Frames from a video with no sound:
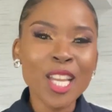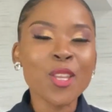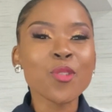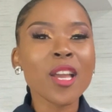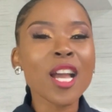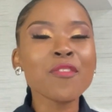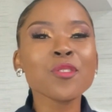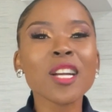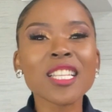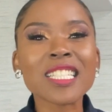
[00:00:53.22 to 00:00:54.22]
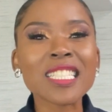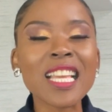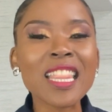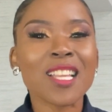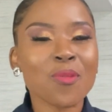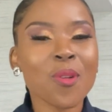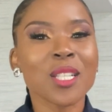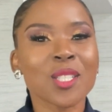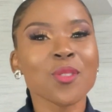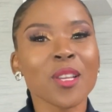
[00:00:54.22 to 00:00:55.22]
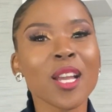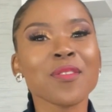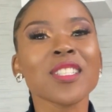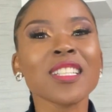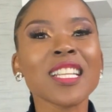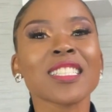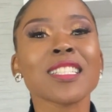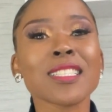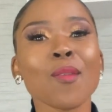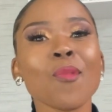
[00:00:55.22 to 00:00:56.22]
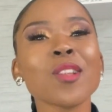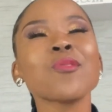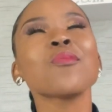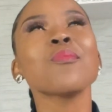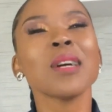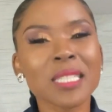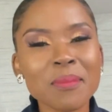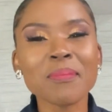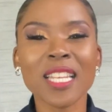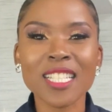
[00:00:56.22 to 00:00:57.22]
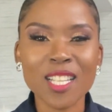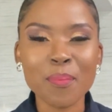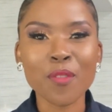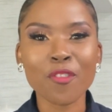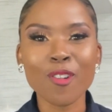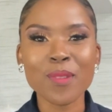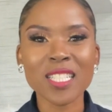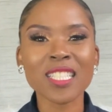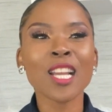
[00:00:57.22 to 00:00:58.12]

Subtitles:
You have to understand that once you have selected someone, you must manage their performance.